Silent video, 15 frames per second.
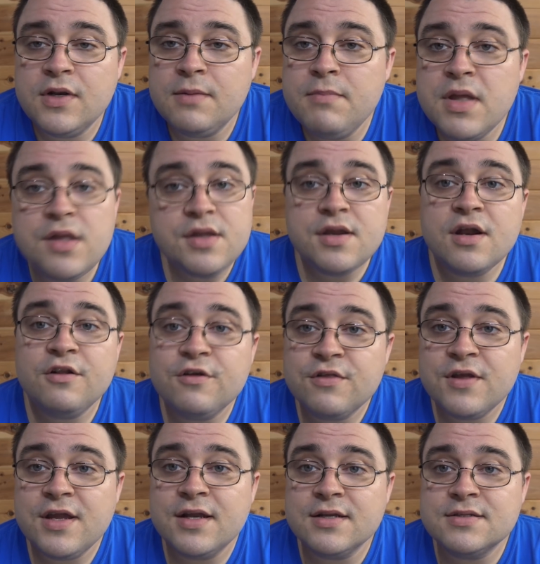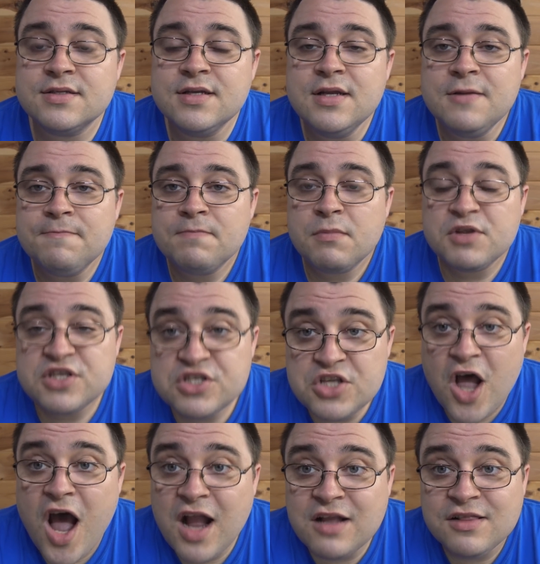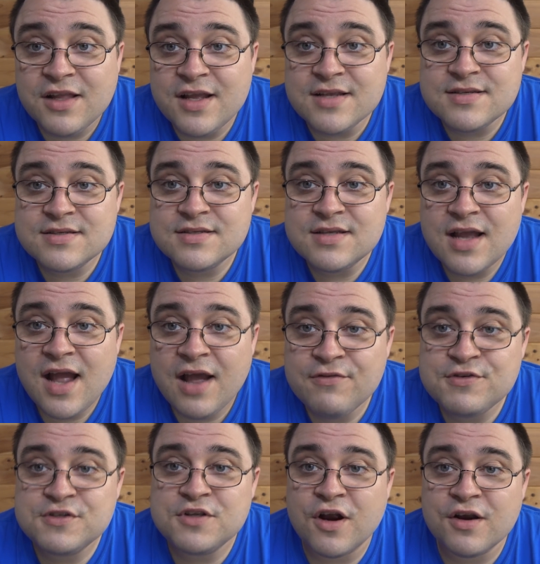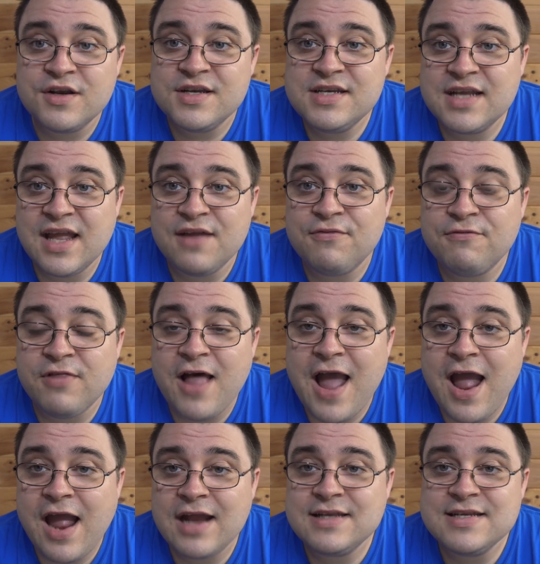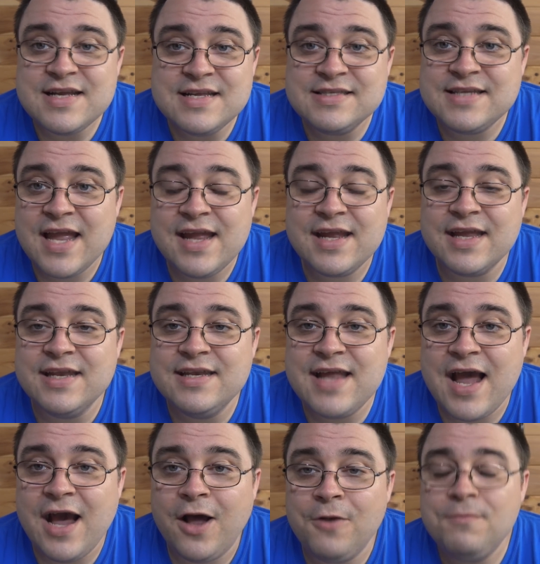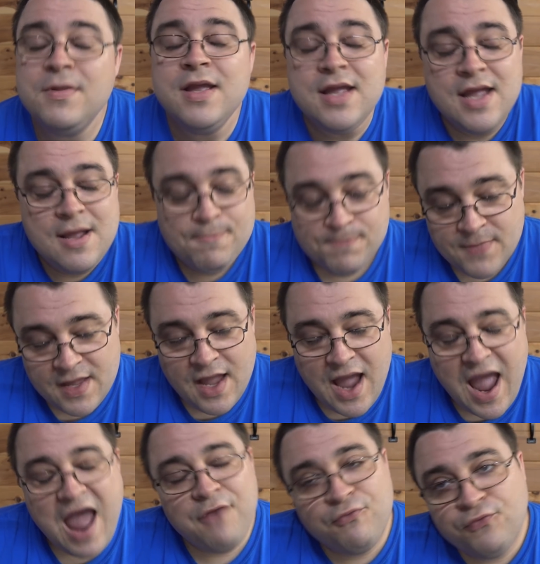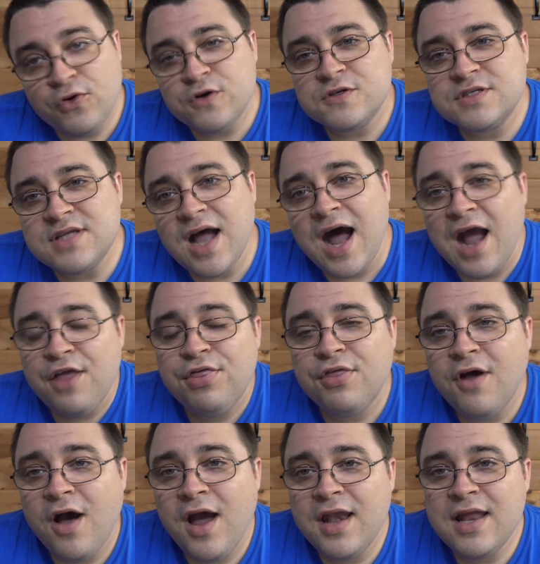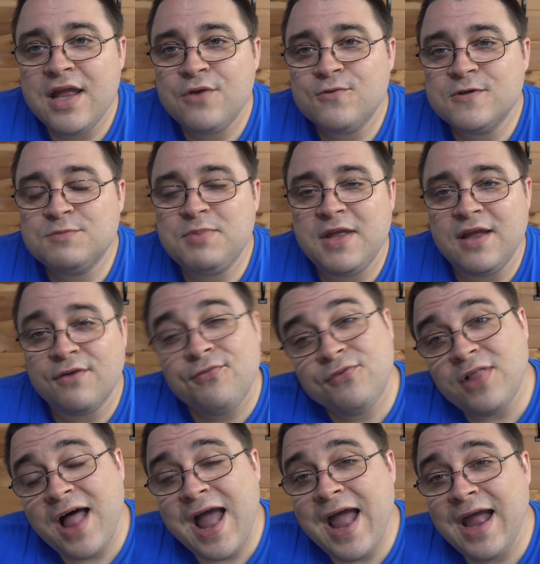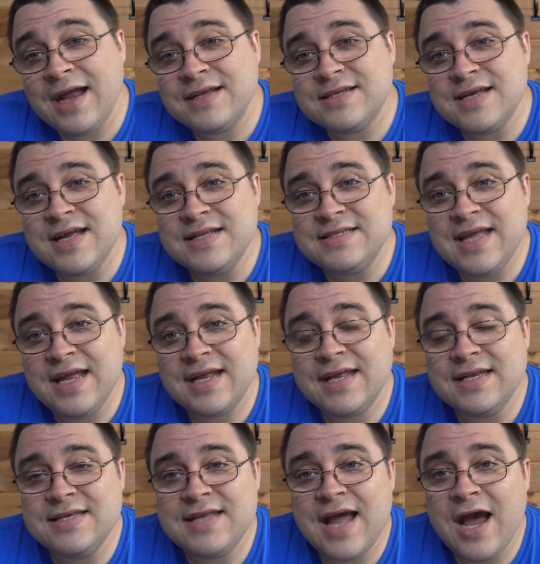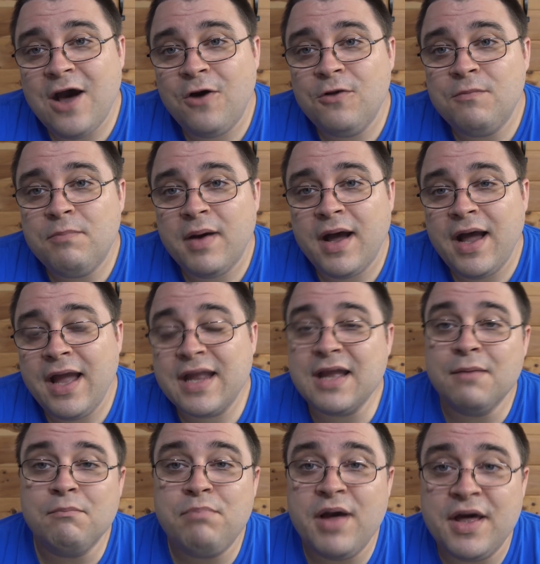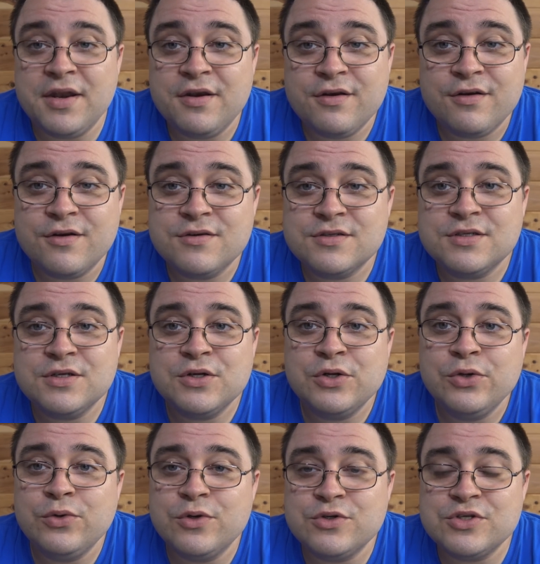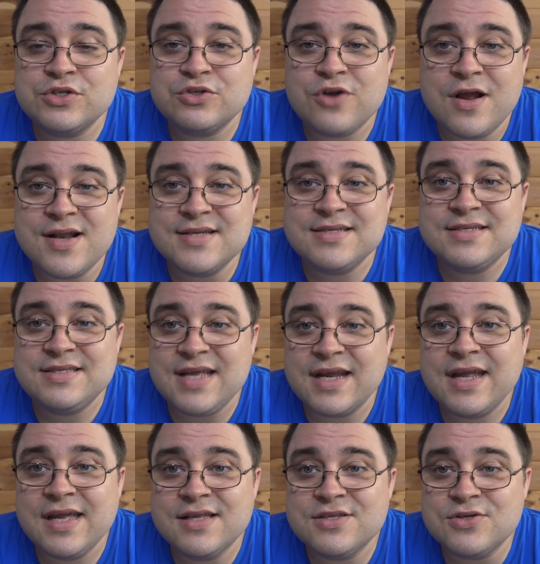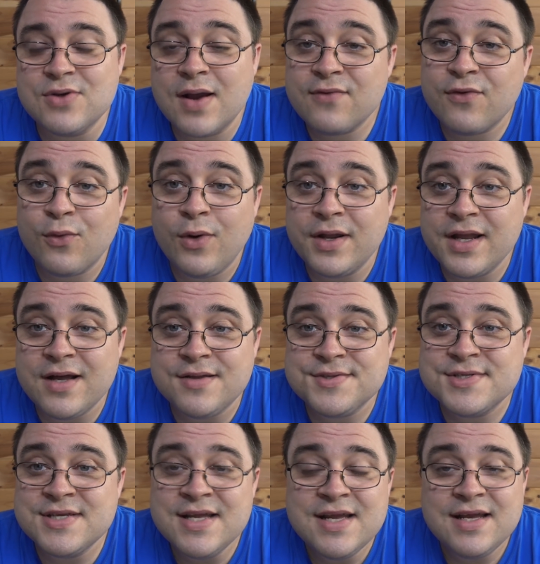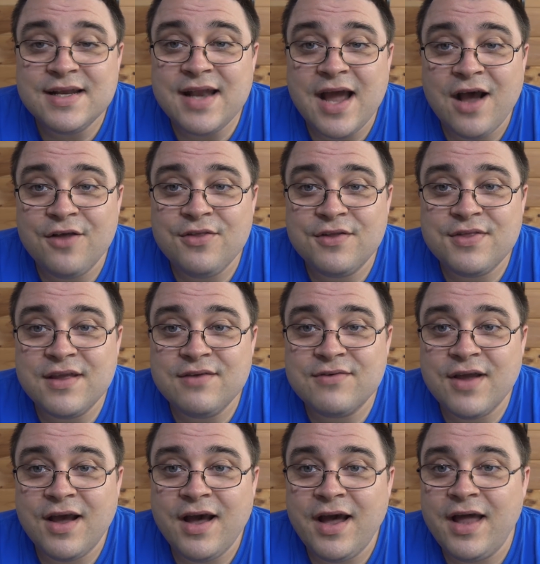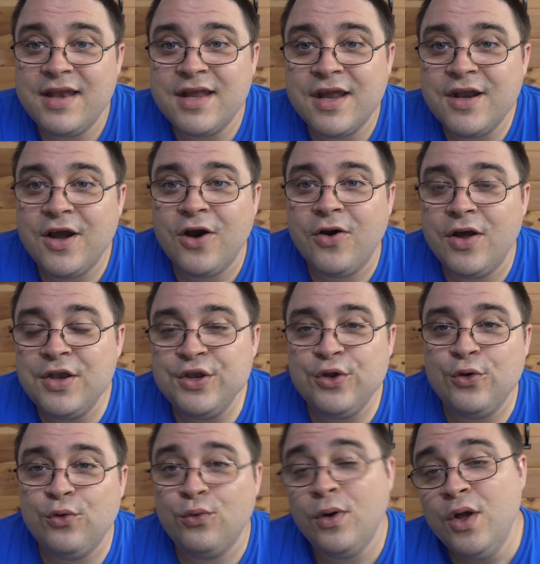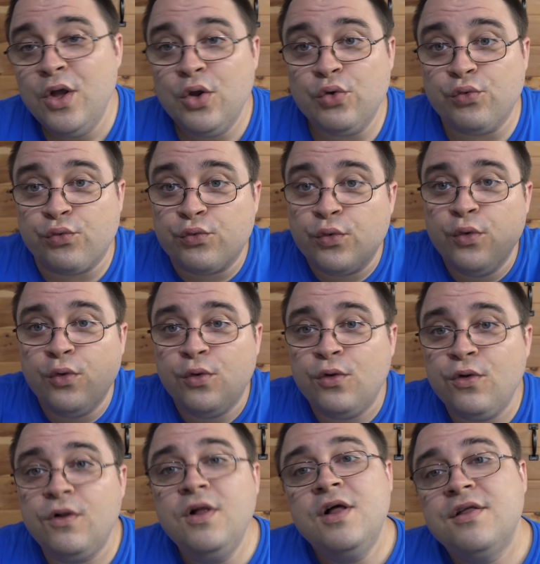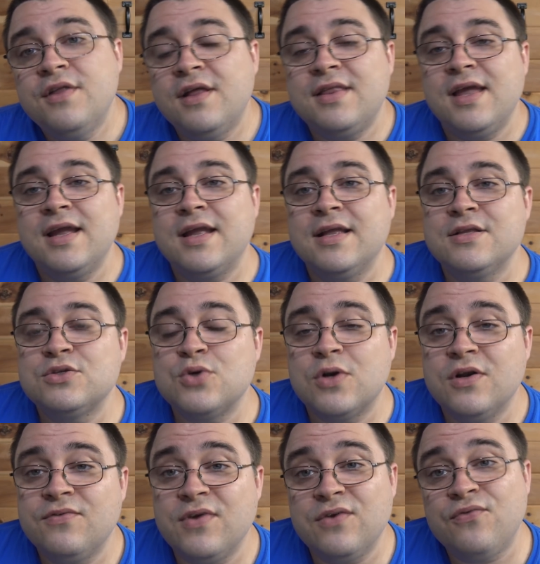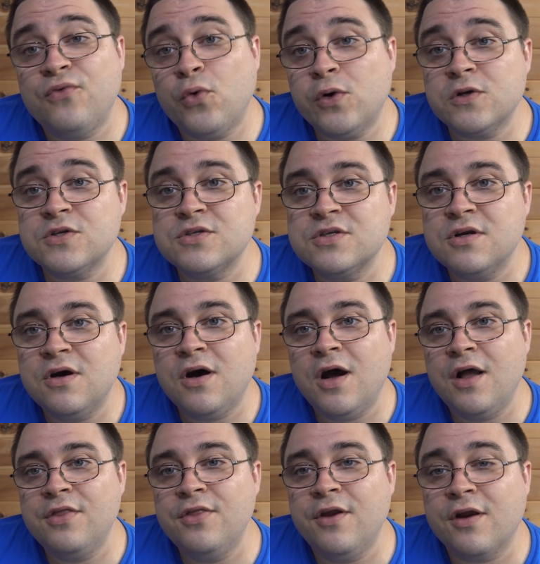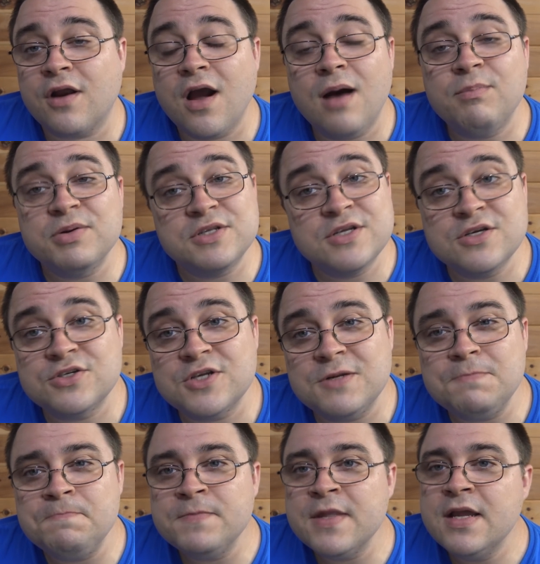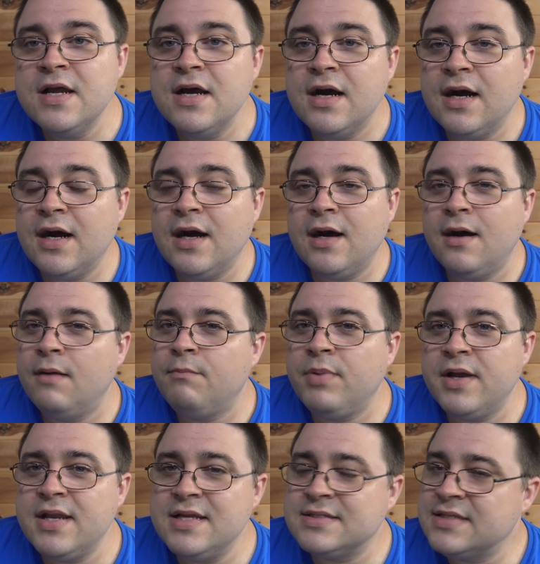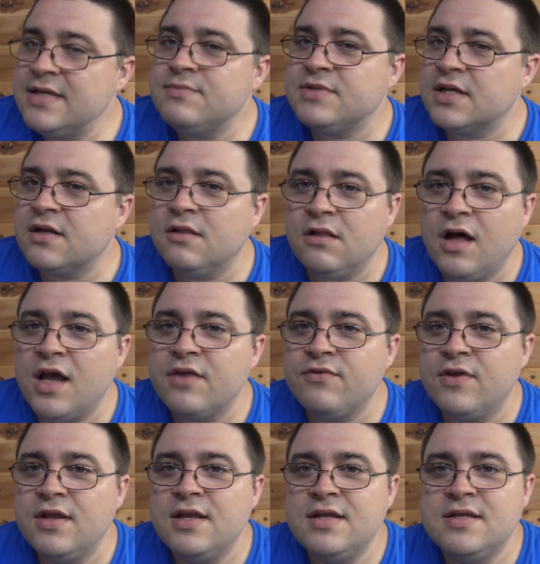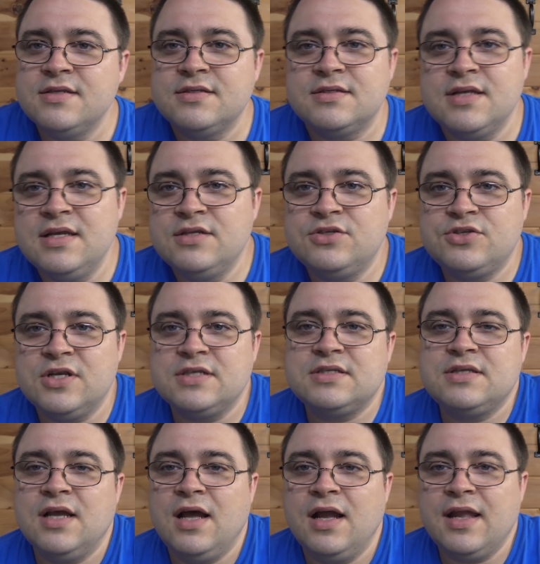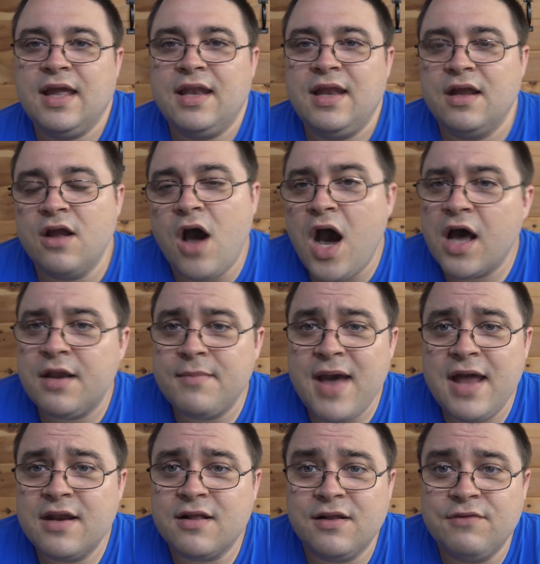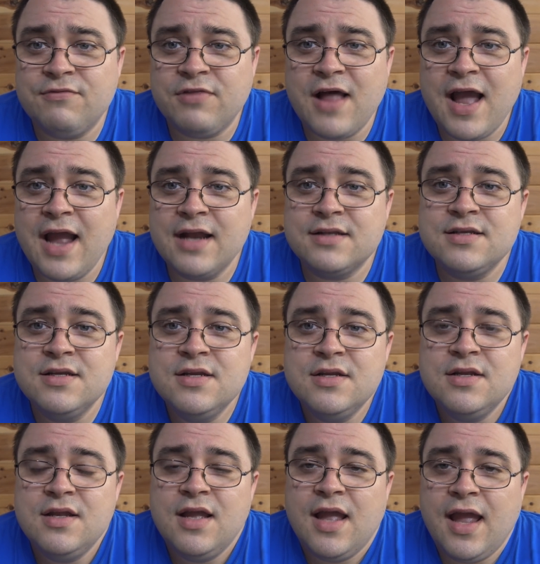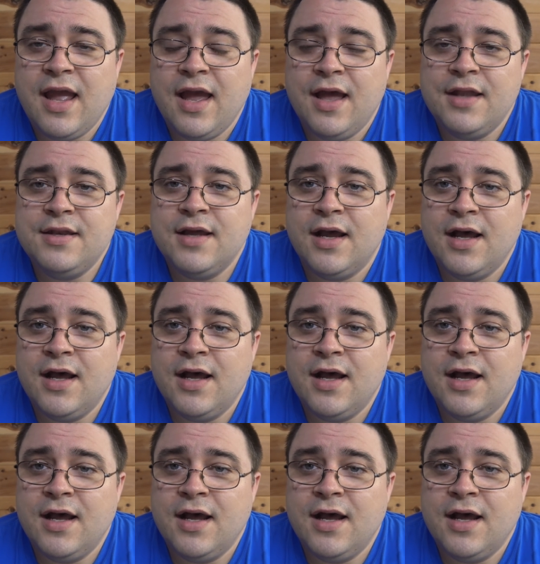a million other things. Stock lists have started to get flagged and taken down. At first, I thought it was being flagged and taken down by competitors who are just trying to stick it to everyone else now that they've got, a new rule that they can sort of enforce on their competition. But it seems like a lot of it is just getting automatically flagged and